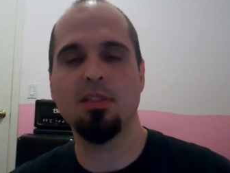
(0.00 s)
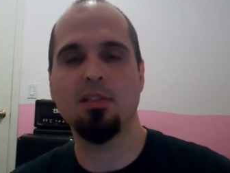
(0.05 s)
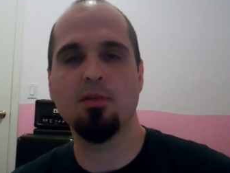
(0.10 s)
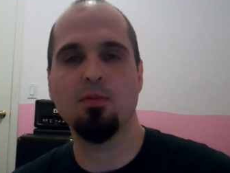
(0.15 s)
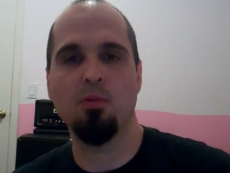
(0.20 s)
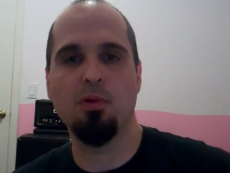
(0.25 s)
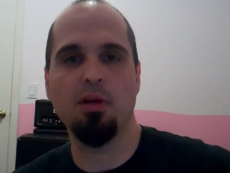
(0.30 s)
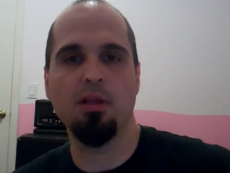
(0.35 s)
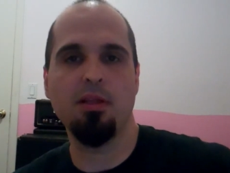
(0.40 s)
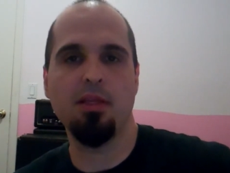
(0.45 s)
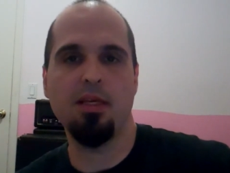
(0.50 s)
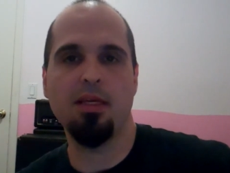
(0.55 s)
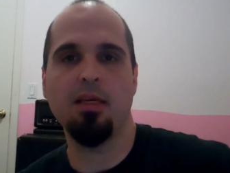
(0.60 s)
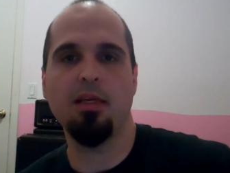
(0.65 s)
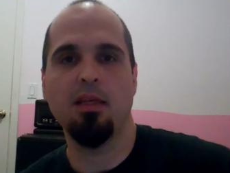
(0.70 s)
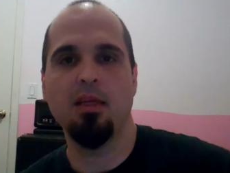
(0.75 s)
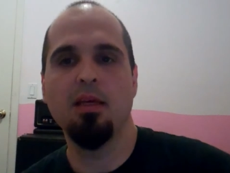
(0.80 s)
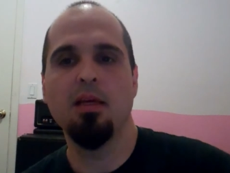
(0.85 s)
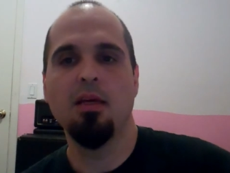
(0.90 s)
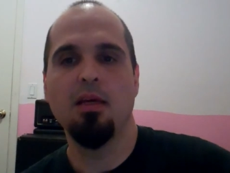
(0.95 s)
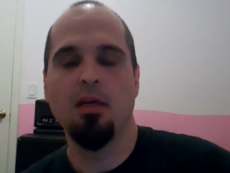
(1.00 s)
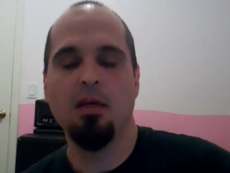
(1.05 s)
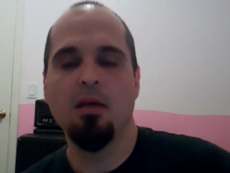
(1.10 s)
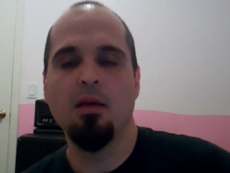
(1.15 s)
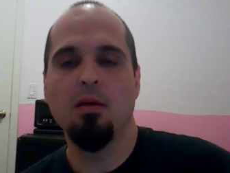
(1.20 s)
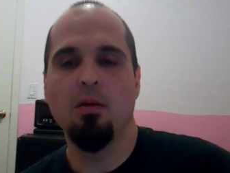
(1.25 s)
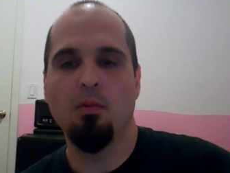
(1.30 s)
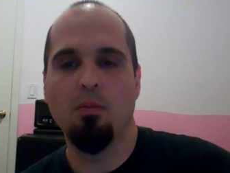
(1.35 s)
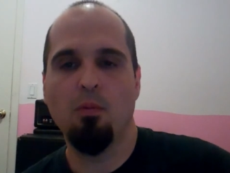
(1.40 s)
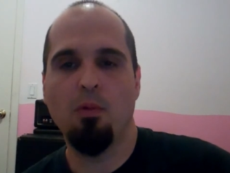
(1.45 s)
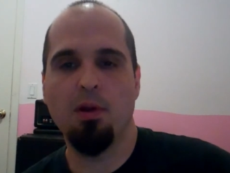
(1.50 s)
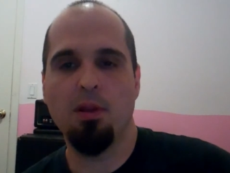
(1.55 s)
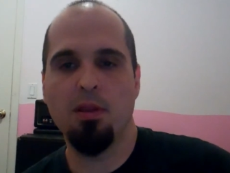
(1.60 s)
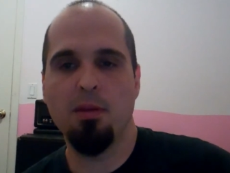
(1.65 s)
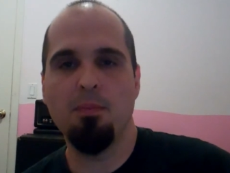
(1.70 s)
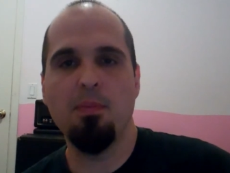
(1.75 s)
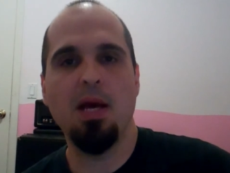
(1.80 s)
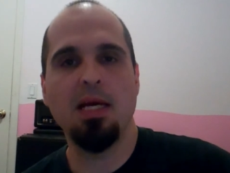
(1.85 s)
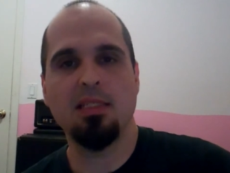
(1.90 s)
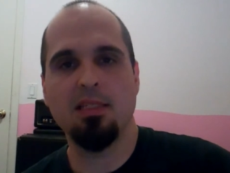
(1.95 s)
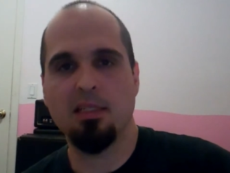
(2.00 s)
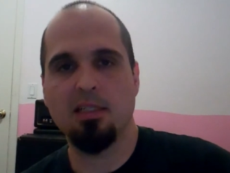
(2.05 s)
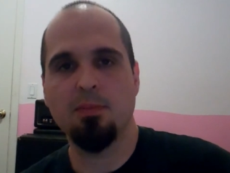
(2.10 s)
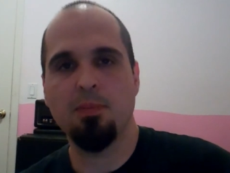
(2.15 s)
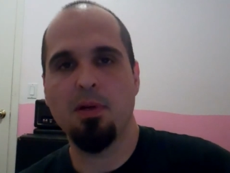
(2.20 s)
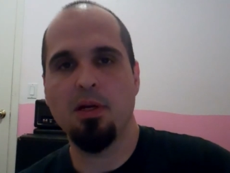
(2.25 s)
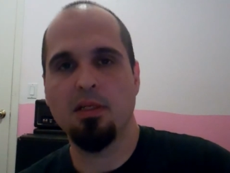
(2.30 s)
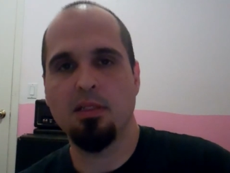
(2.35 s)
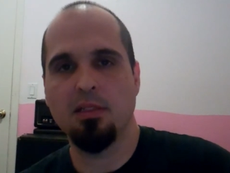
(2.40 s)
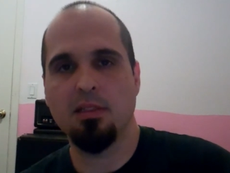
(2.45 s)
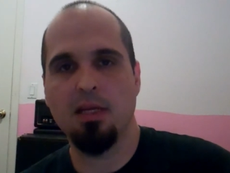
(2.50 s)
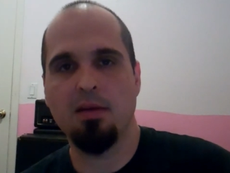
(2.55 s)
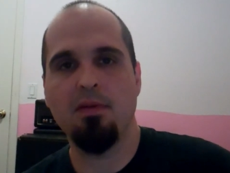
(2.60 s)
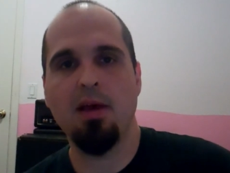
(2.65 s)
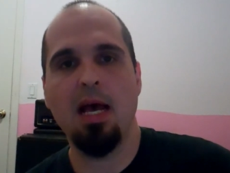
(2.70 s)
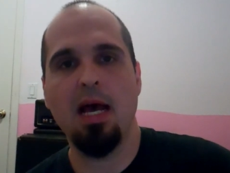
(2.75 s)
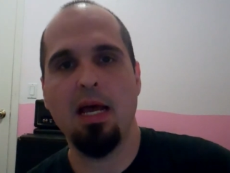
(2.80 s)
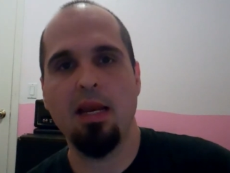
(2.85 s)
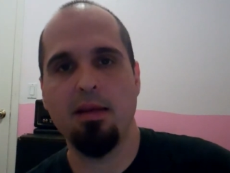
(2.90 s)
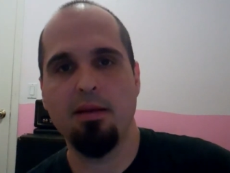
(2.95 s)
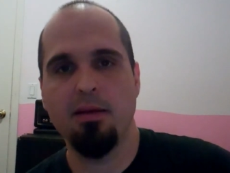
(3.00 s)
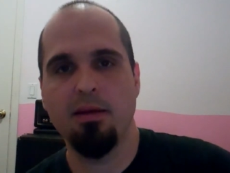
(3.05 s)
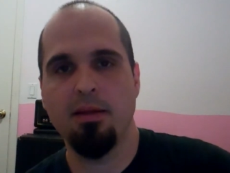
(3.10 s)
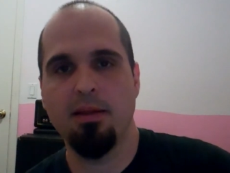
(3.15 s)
It's one of the best experiences I've had.